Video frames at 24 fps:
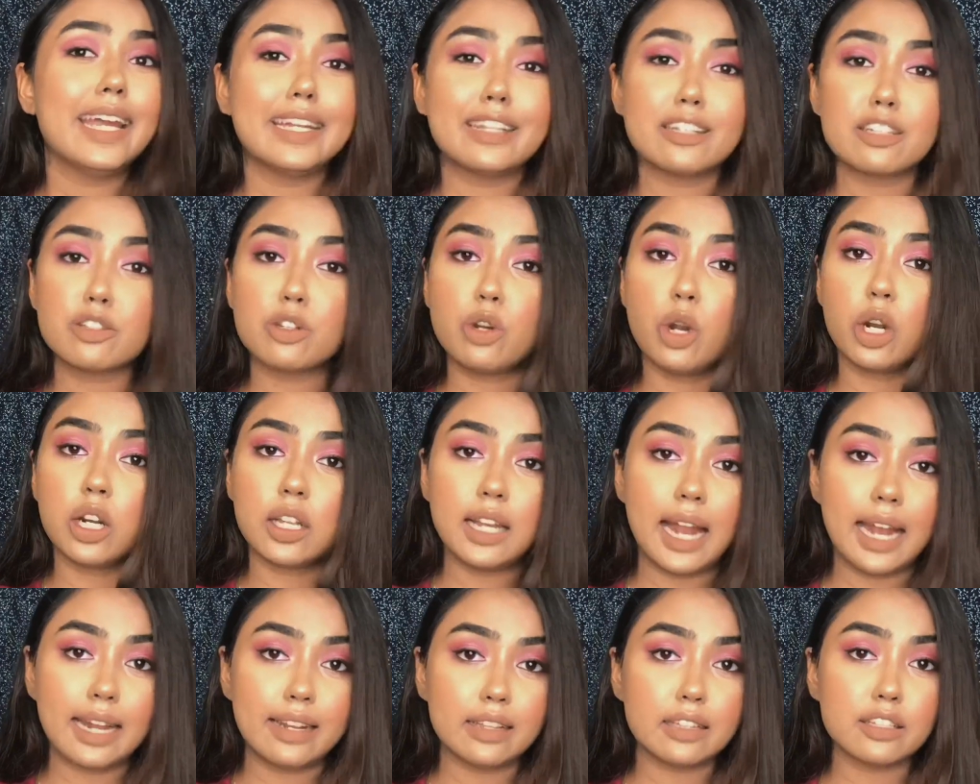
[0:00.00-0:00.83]
It is not a
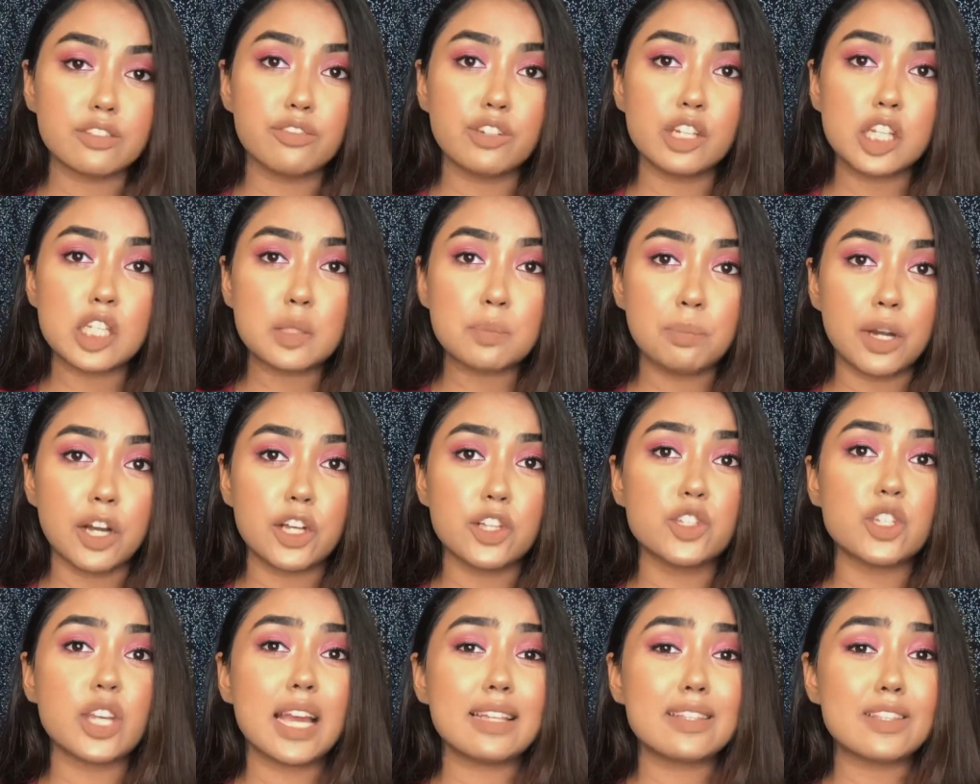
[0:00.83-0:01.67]
latex-free
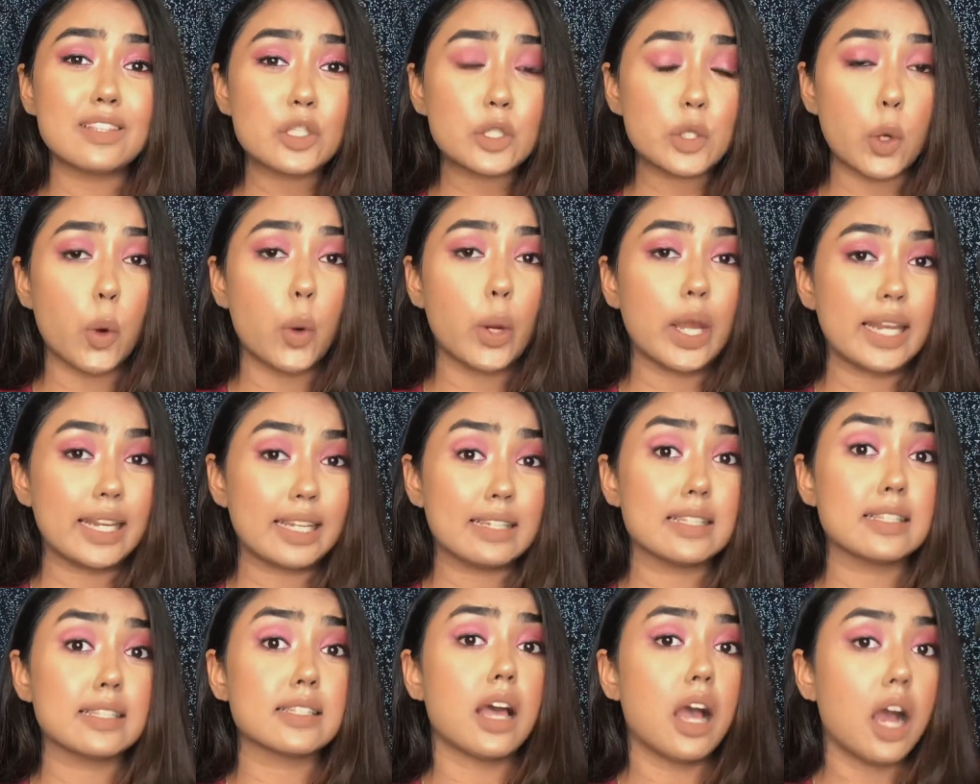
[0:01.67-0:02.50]
sponge, and so it
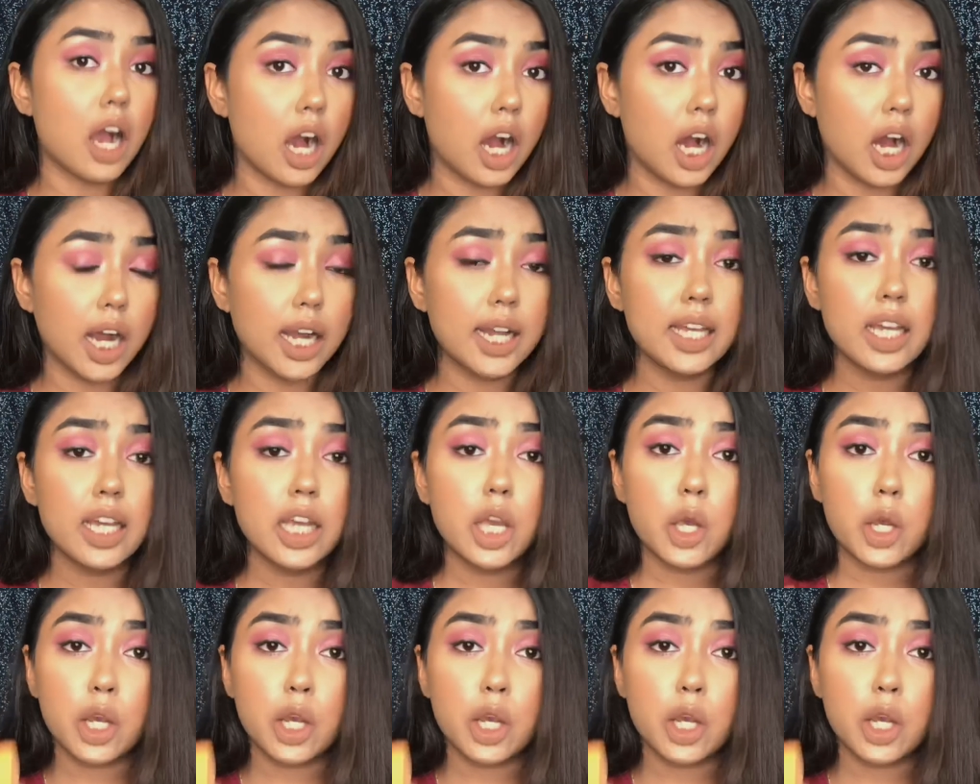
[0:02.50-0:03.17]
is hard.